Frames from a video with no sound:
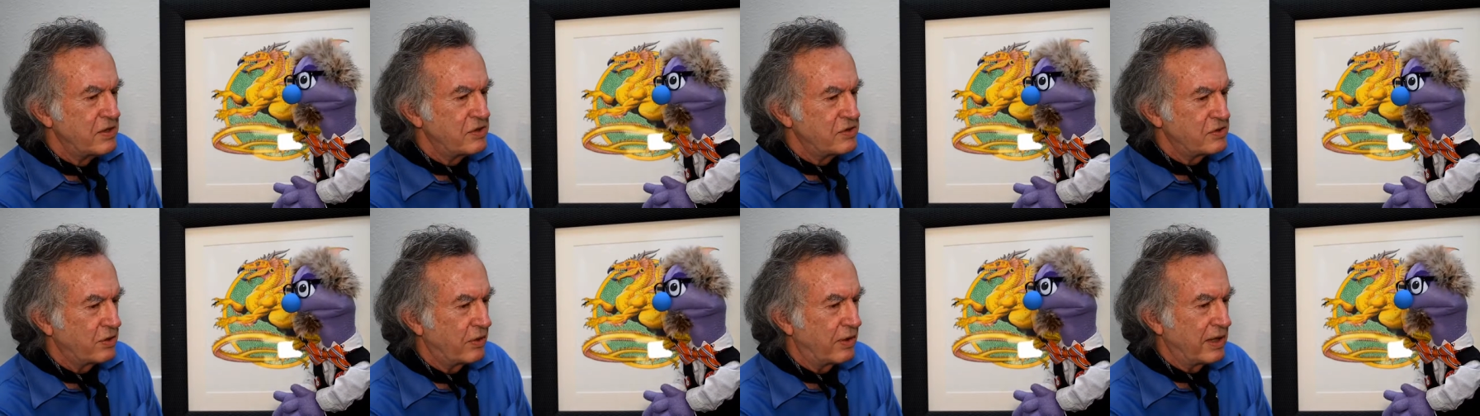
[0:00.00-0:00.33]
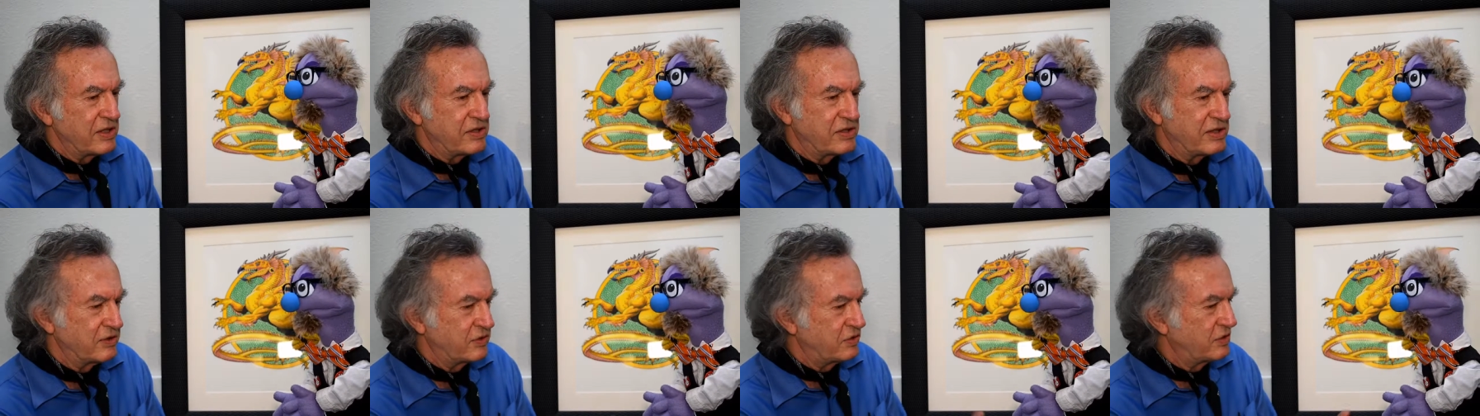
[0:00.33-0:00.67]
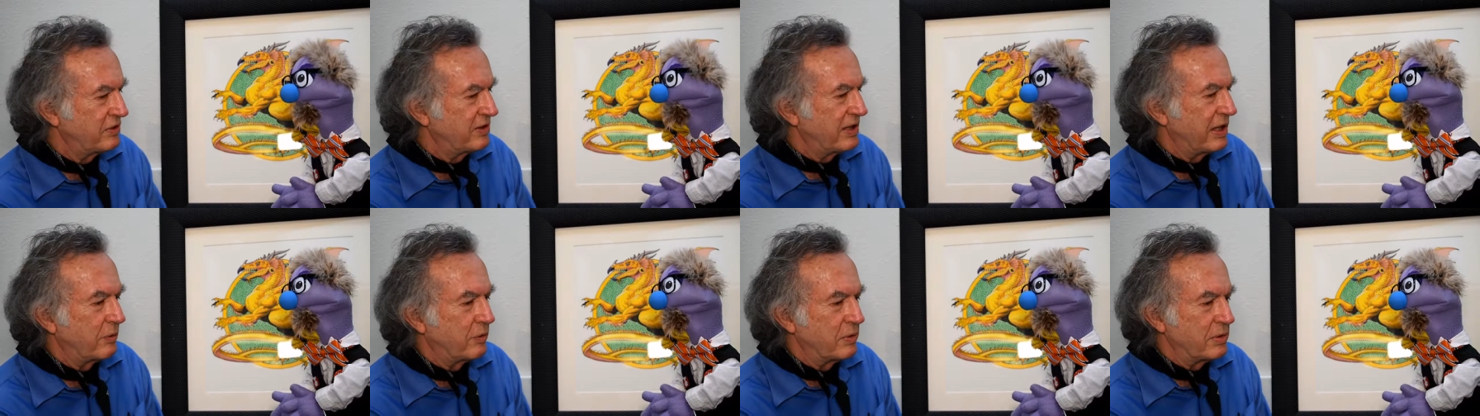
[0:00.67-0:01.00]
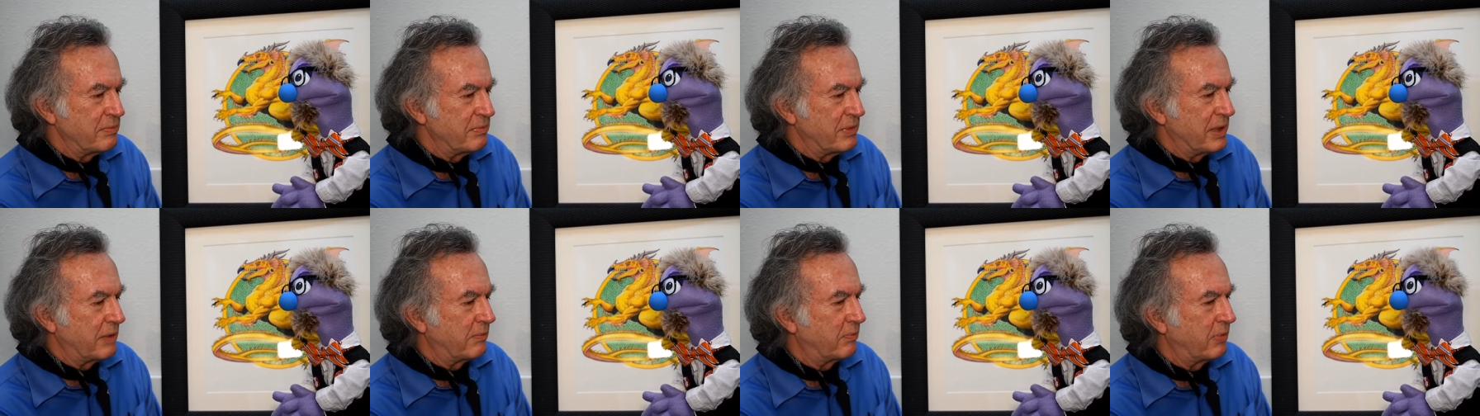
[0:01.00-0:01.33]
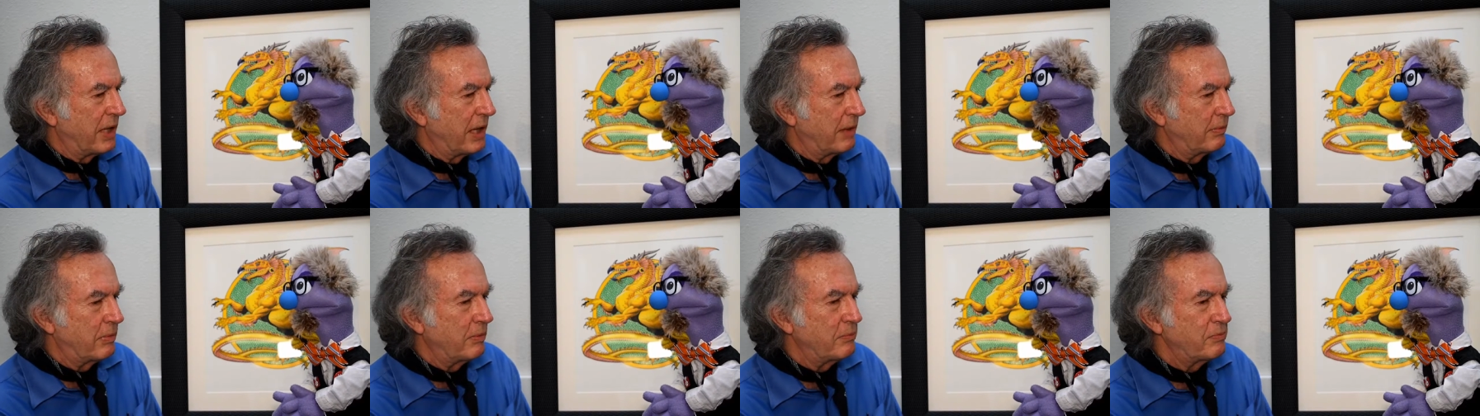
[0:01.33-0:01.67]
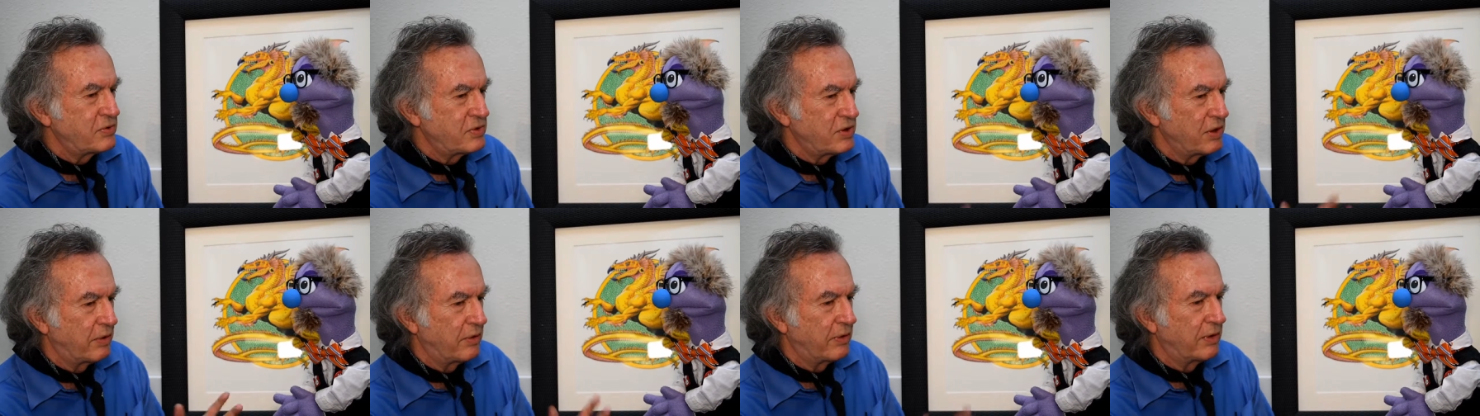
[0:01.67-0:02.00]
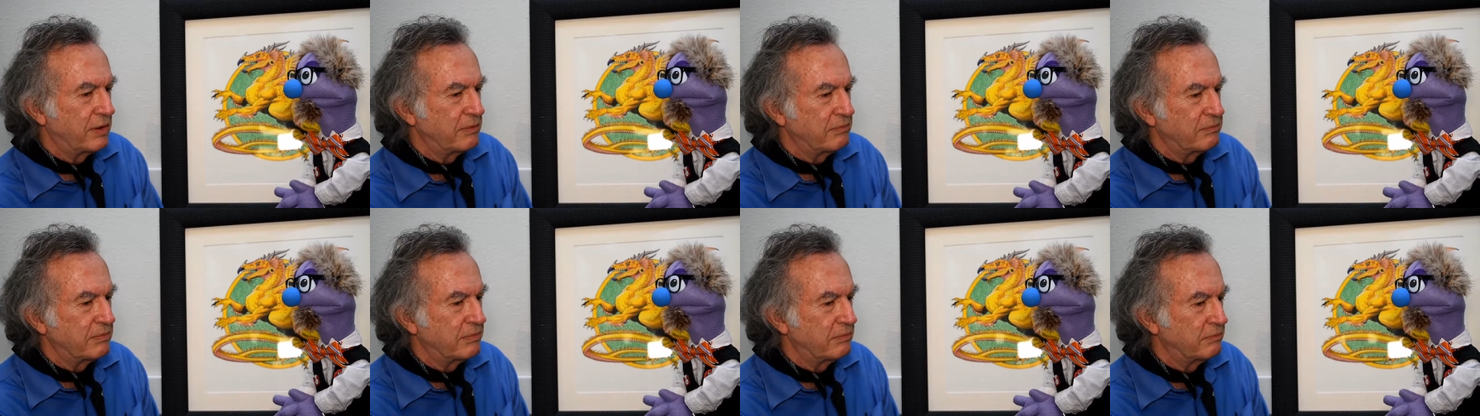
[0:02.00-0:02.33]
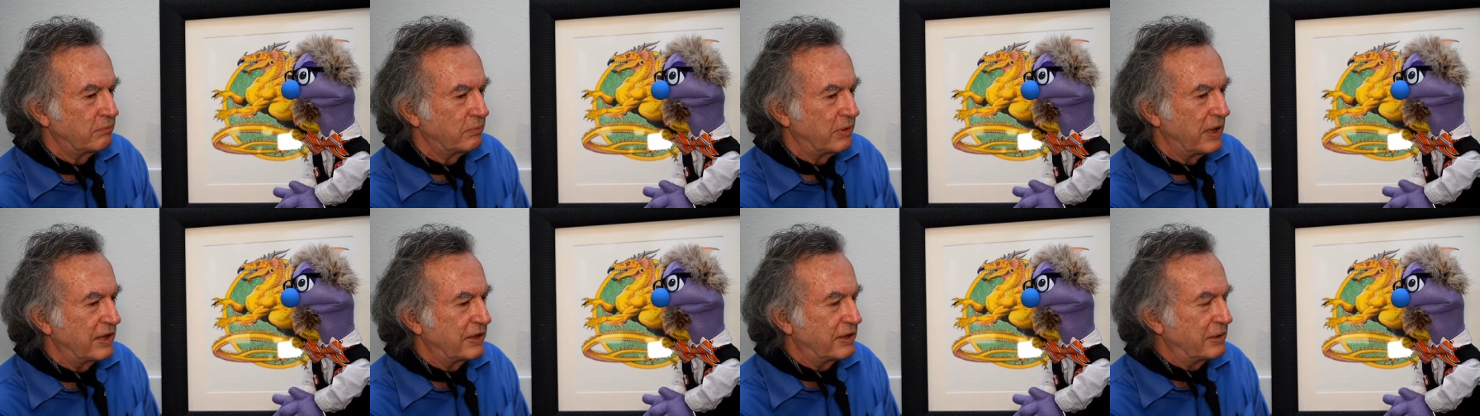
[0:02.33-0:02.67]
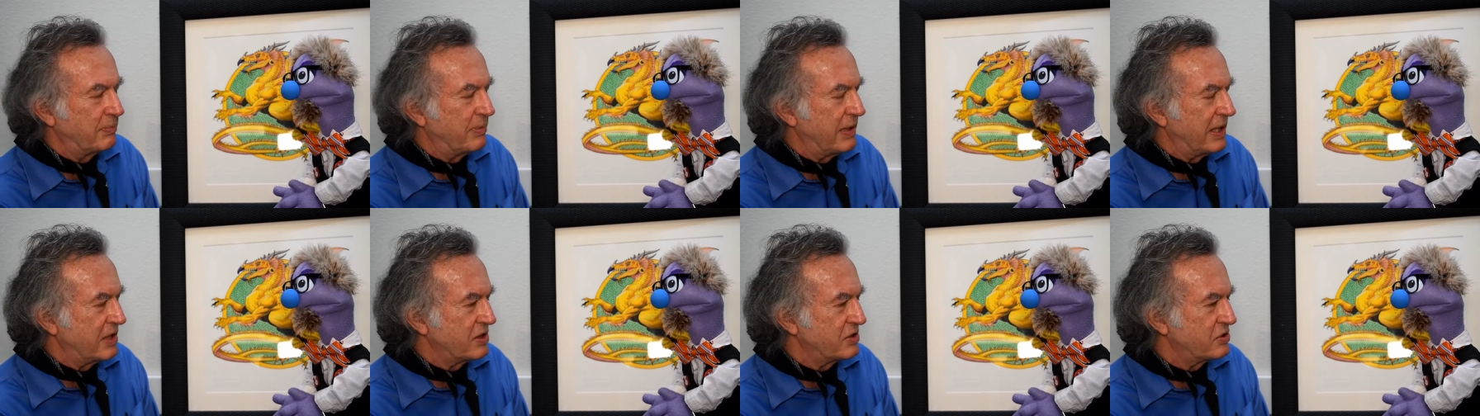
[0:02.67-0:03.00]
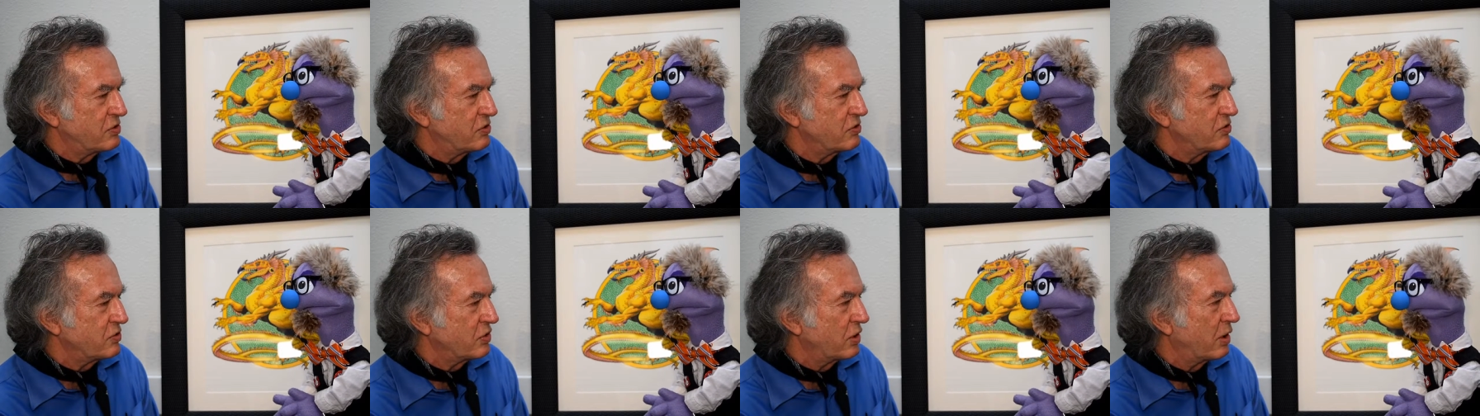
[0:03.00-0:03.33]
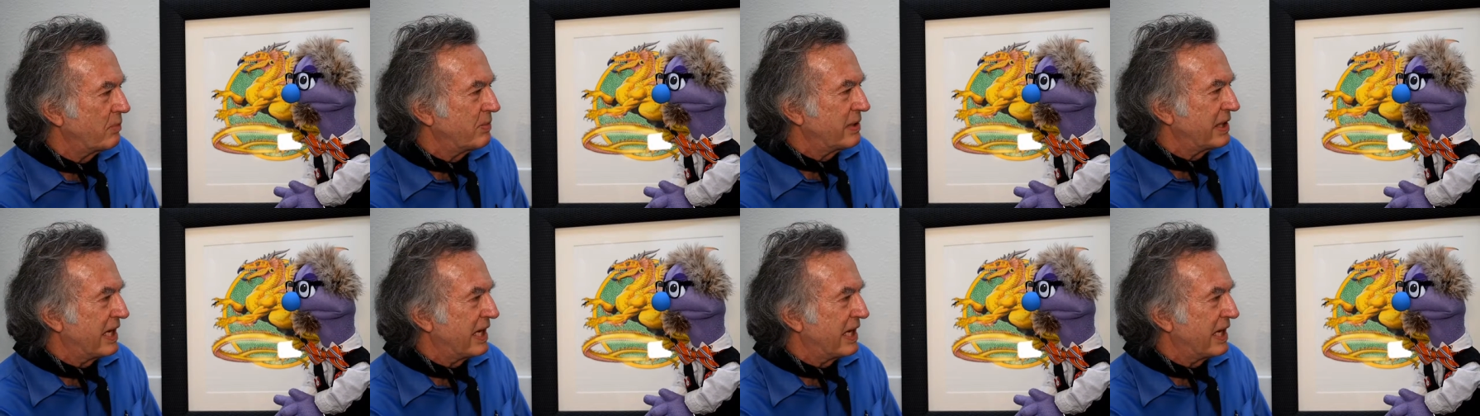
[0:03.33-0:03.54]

So I said, sure, that wouldn't be a problem. So I brought the paintings to his home.